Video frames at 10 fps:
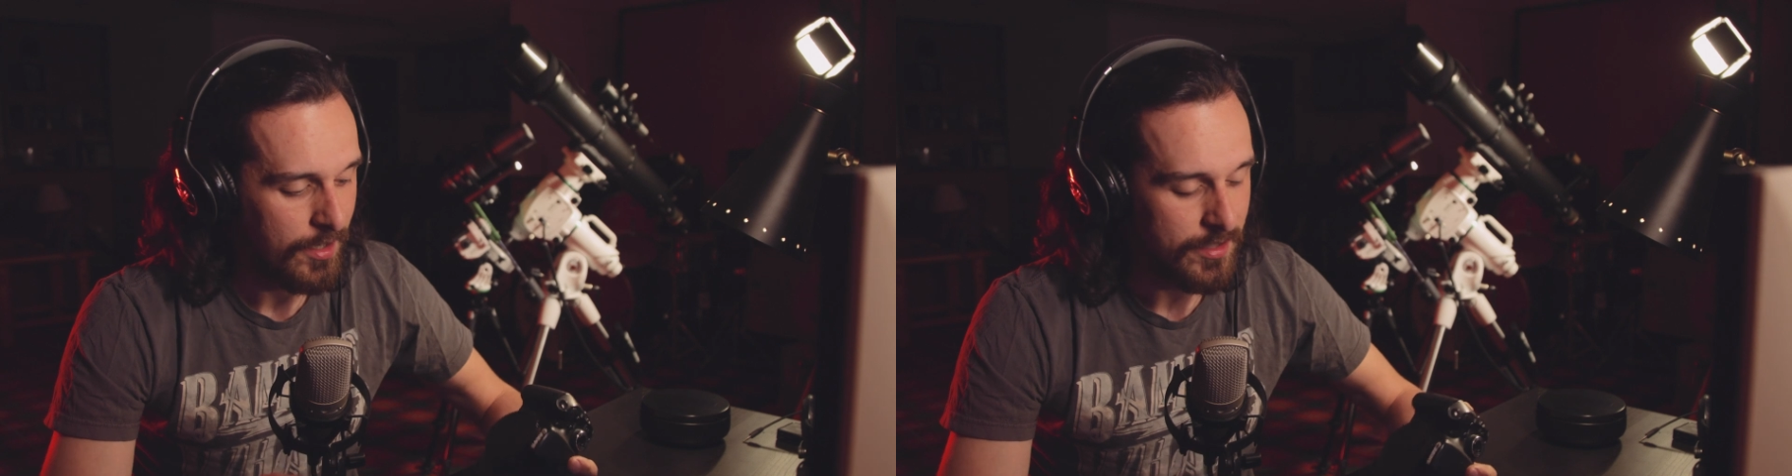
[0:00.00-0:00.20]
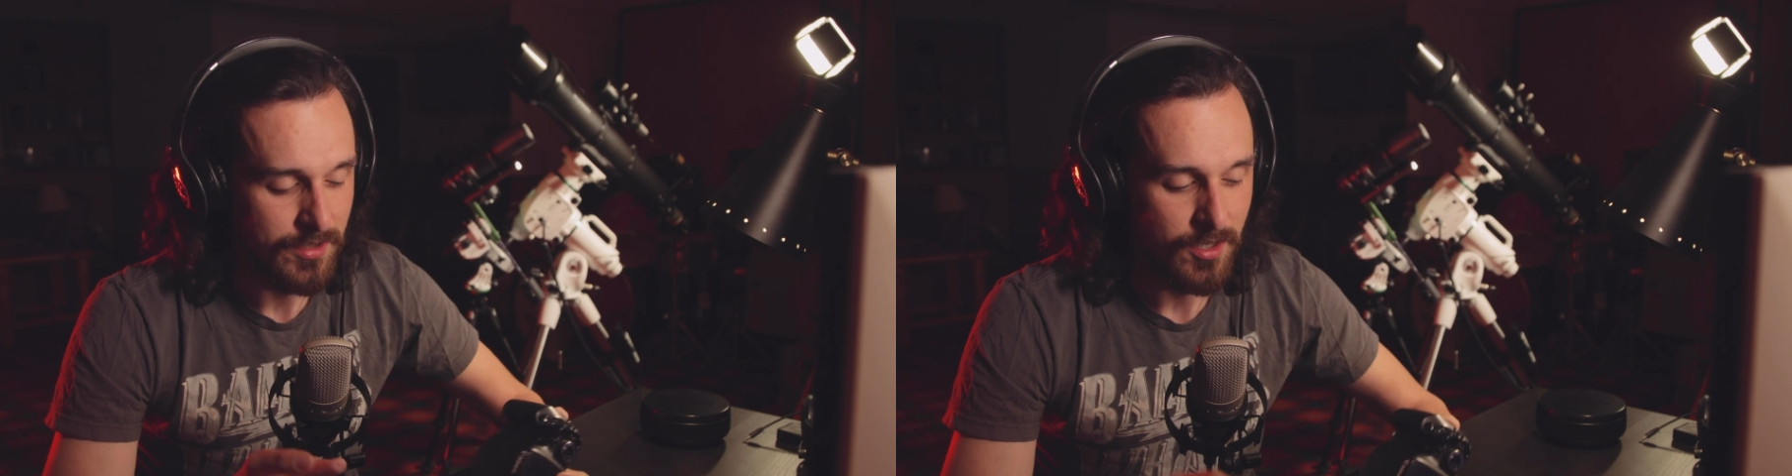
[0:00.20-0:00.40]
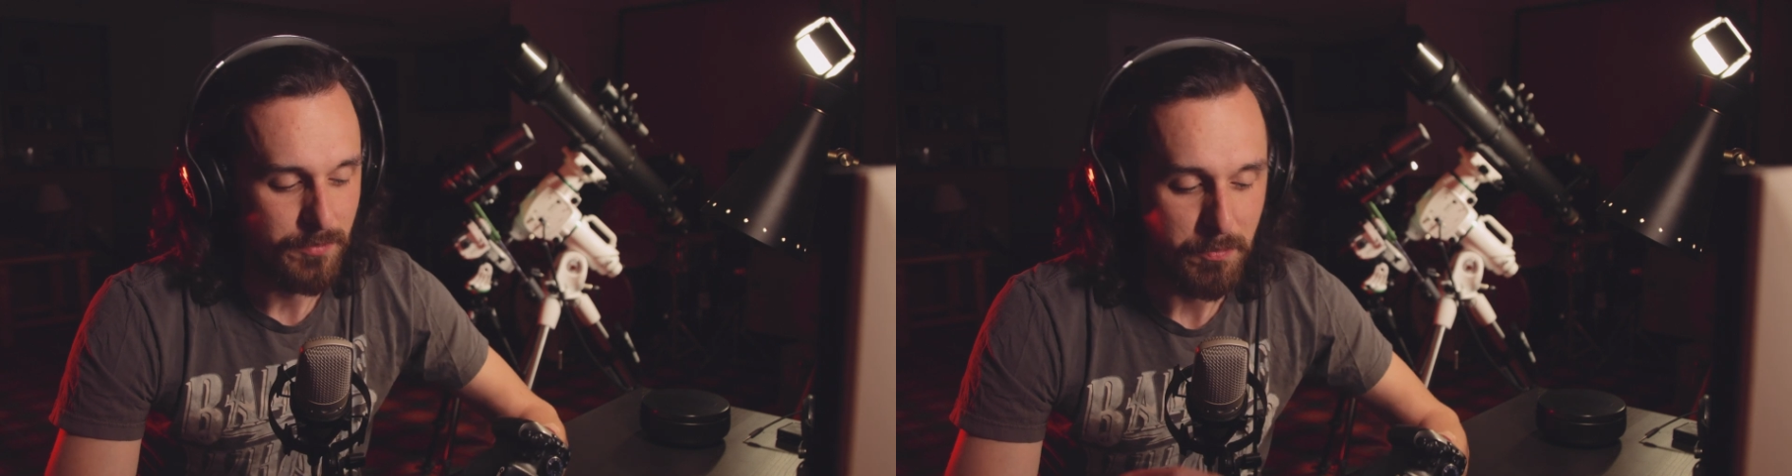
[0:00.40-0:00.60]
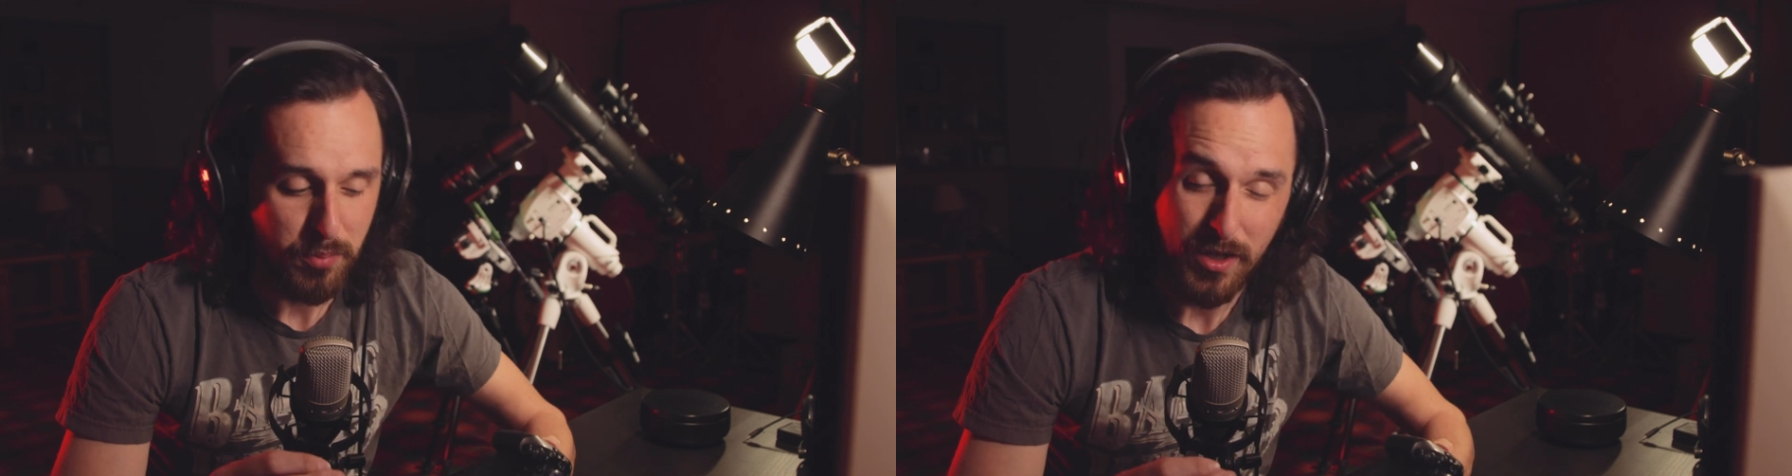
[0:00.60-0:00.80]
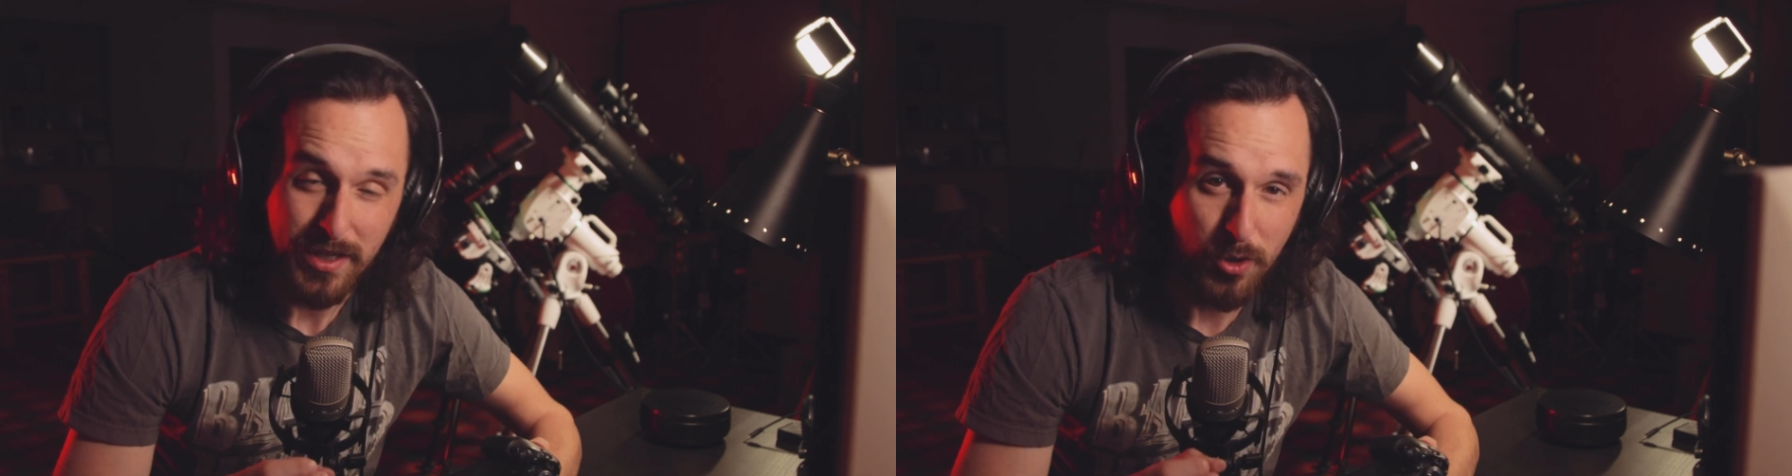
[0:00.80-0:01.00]
it's gonna be
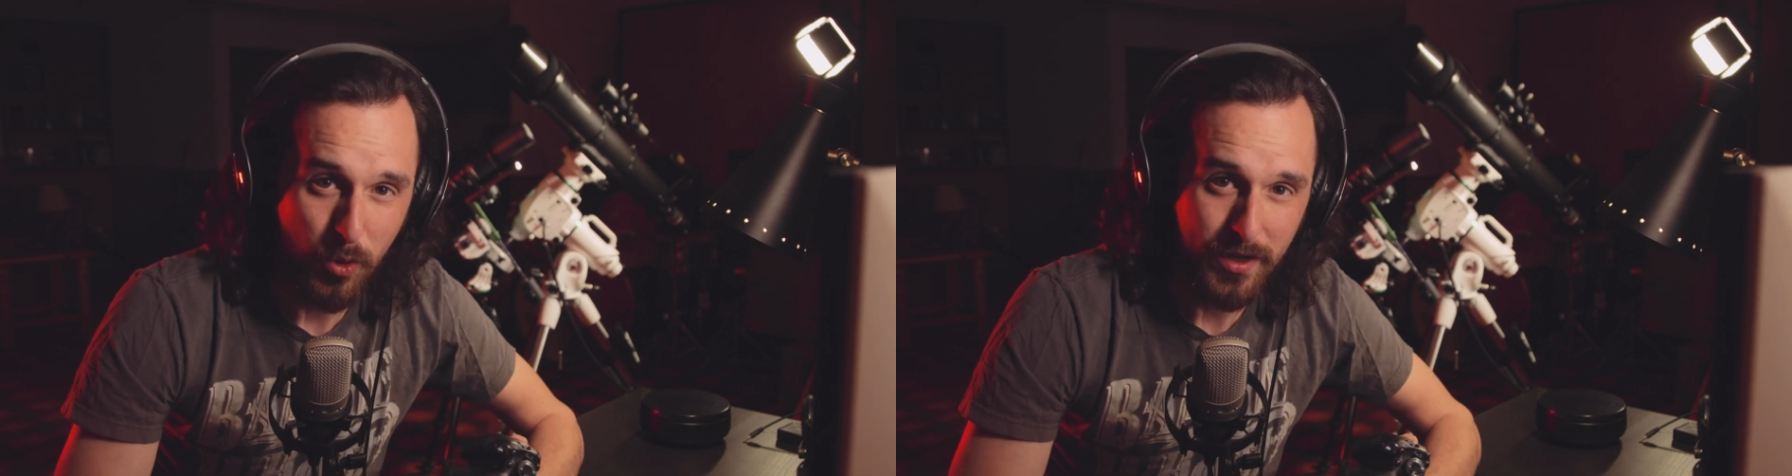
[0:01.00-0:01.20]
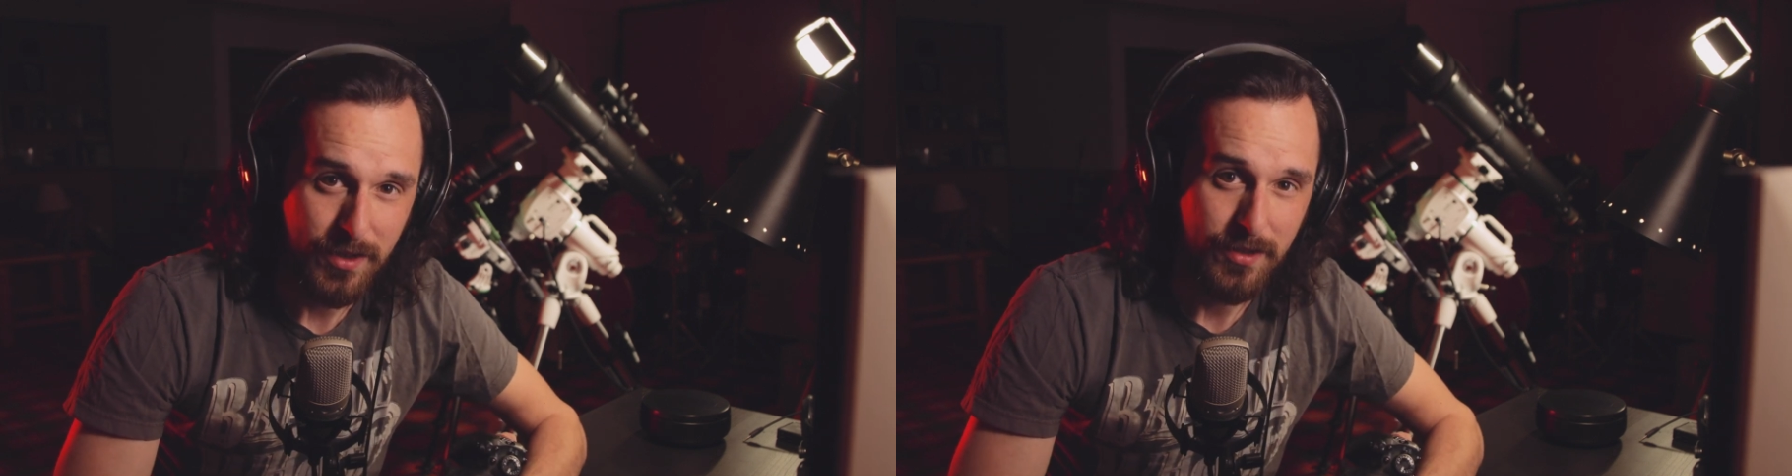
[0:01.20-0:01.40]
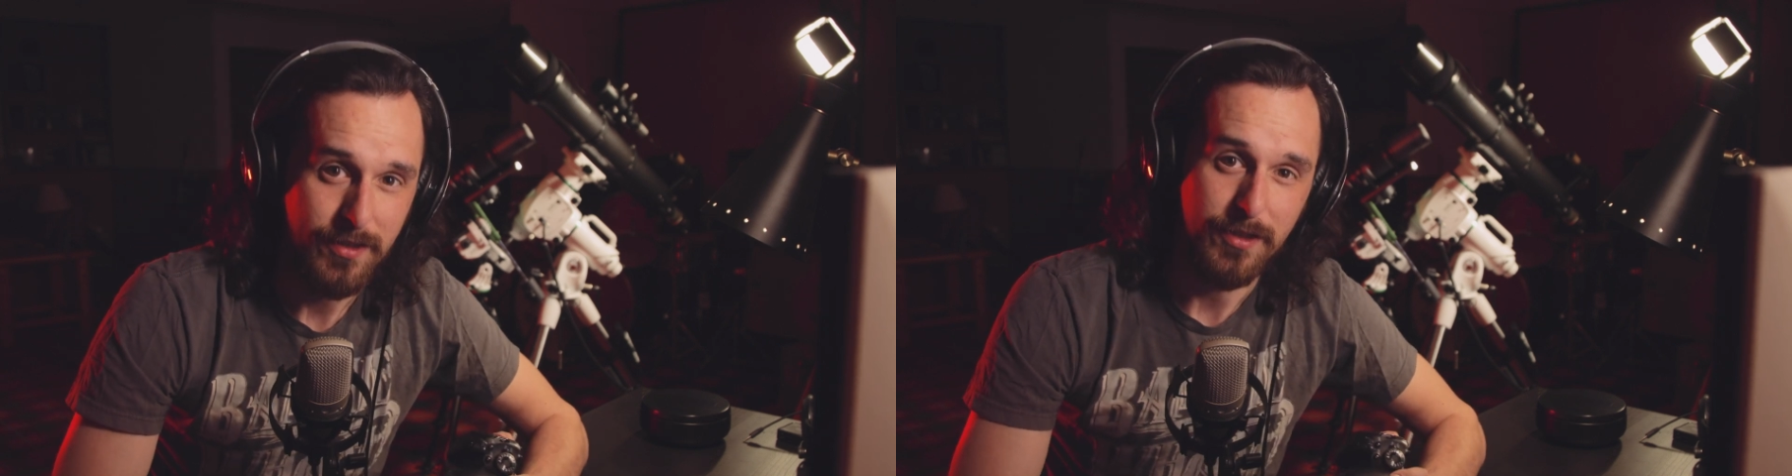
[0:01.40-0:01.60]
pretty quick.